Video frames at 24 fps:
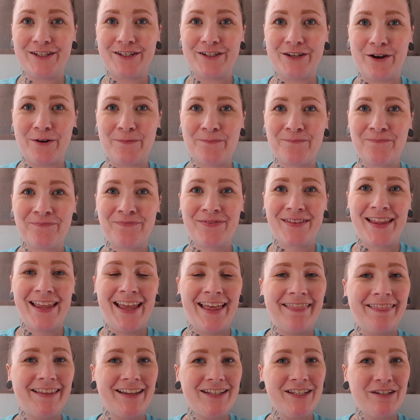So
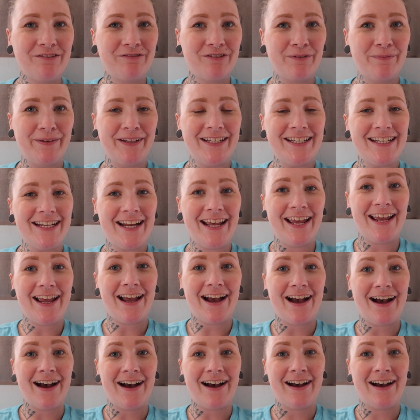that's it for me today.